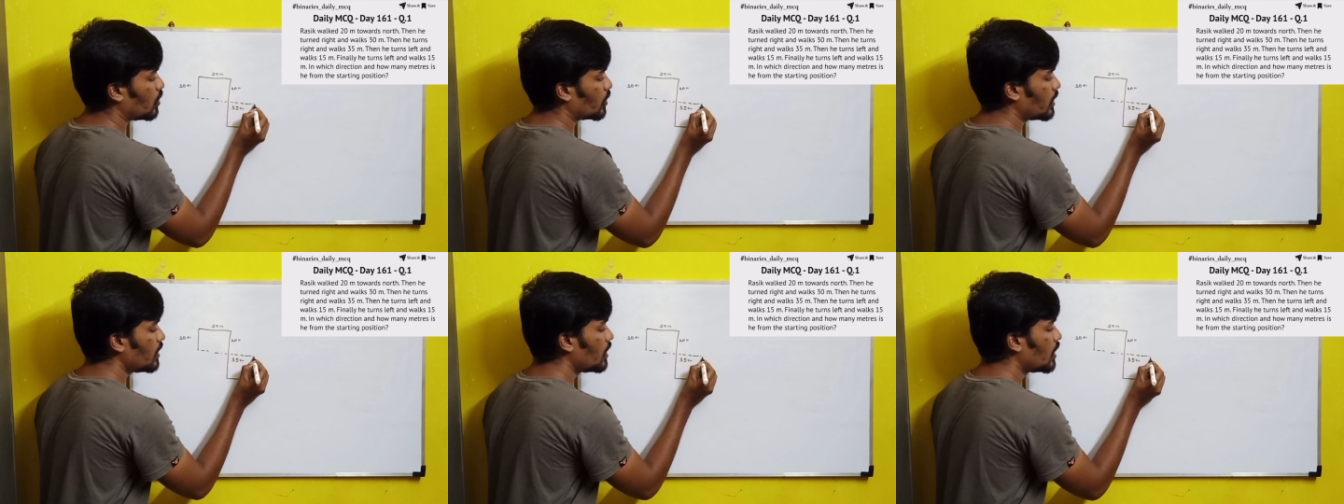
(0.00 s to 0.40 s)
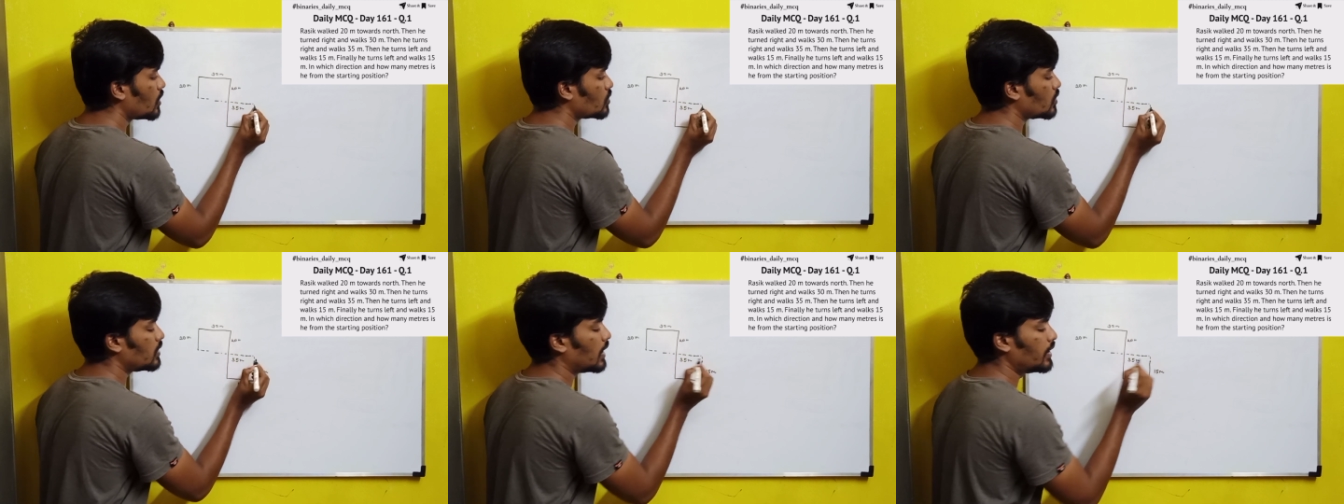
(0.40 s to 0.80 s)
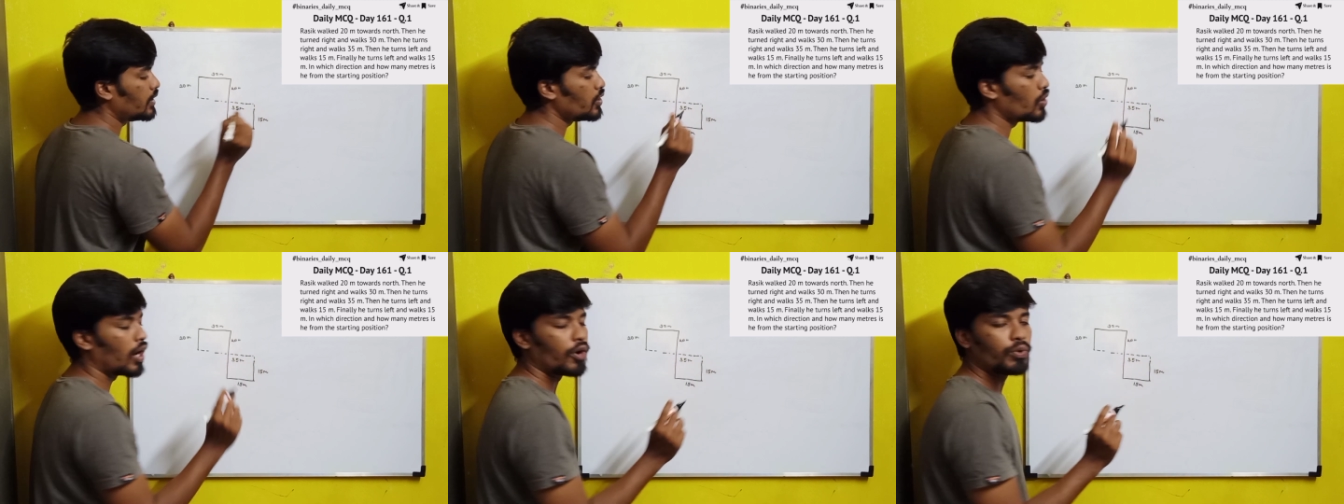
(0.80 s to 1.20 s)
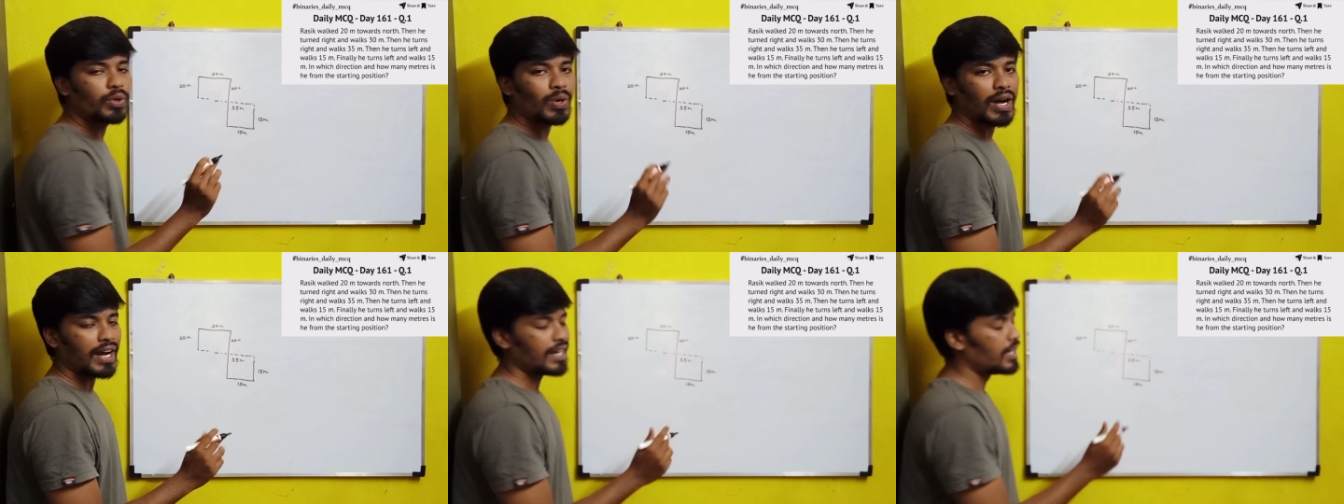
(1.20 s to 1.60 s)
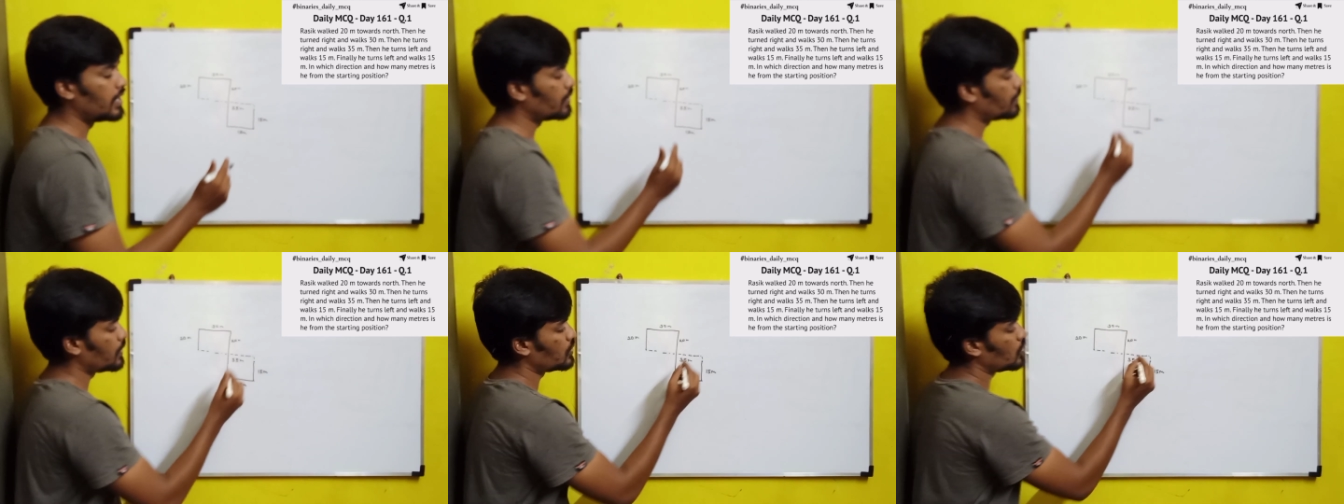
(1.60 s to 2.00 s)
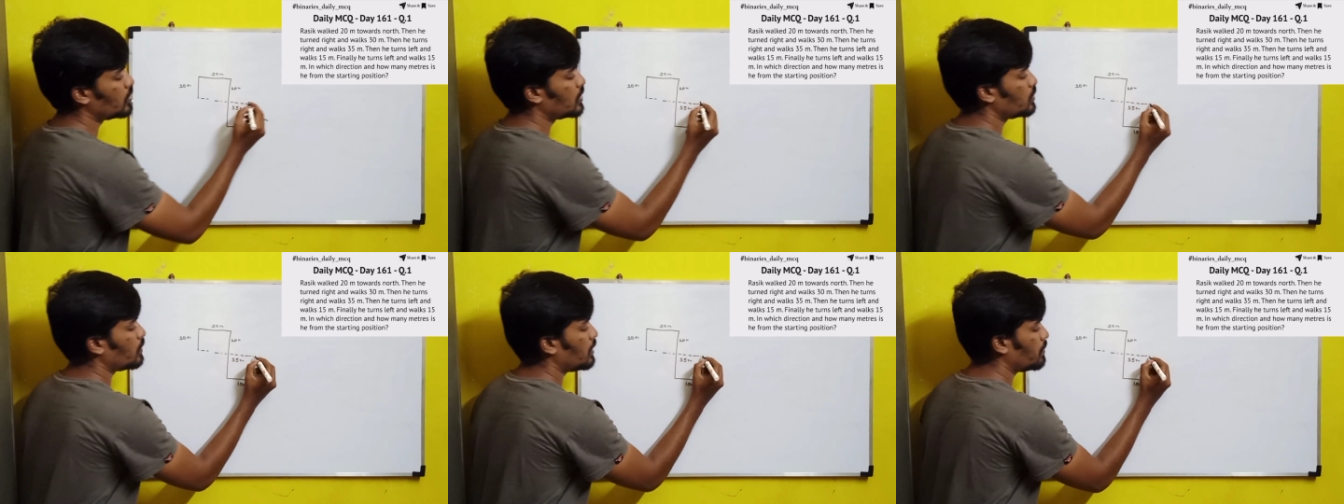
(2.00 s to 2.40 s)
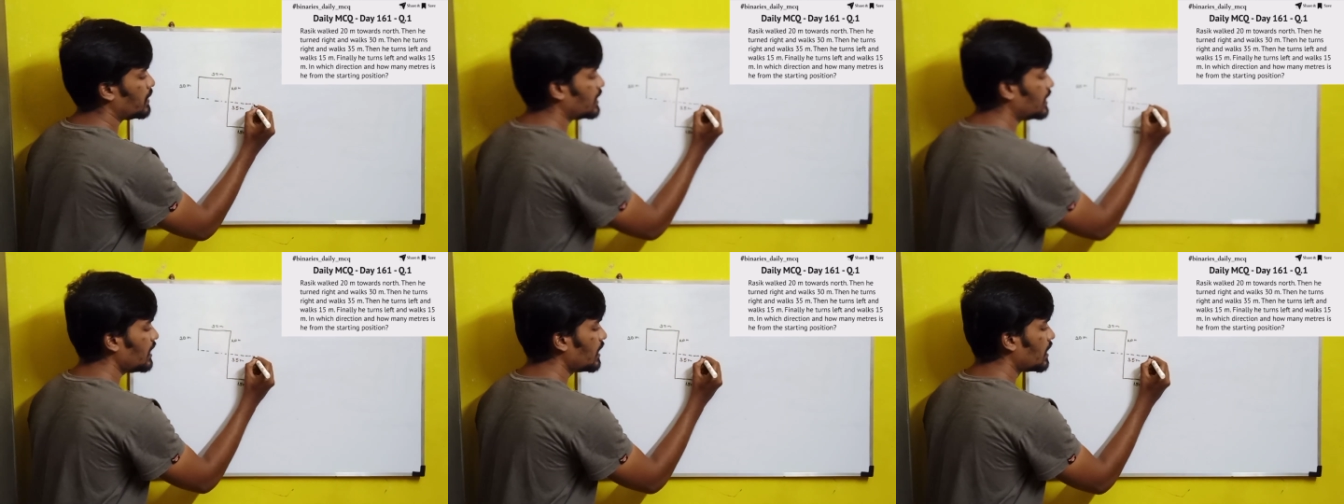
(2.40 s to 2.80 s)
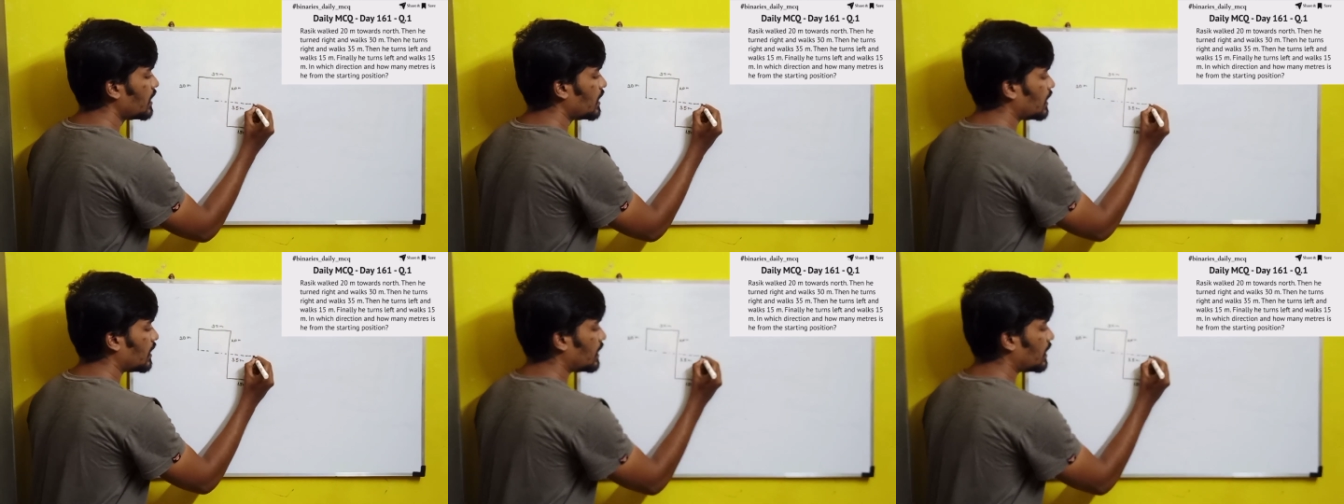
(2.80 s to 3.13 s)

Okay, so that you have to identify. So this will be the